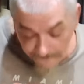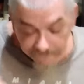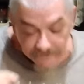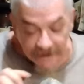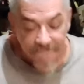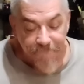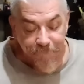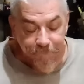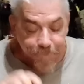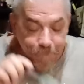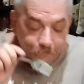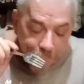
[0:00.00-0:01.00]
but
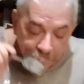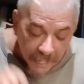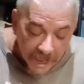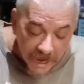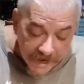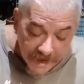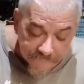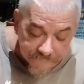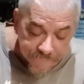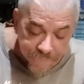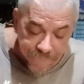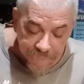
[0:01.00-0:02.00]
I
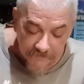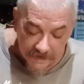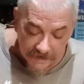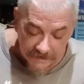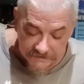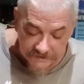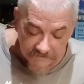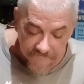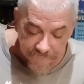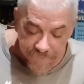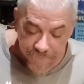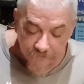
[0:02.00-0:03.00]
had
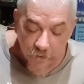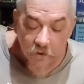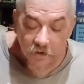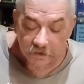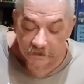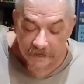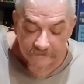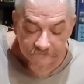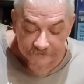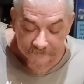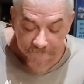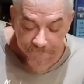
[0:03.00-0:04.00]
some pork
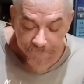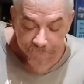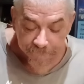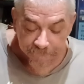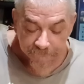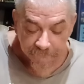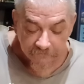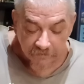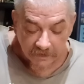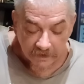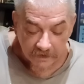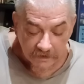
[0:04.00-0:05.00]
left
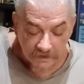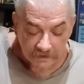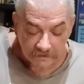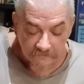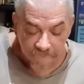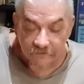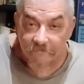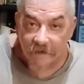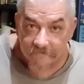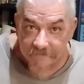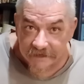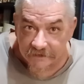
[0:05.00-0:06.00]
from my
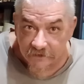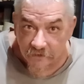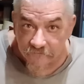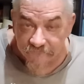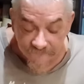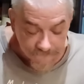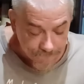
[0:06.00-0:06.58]
meatloaf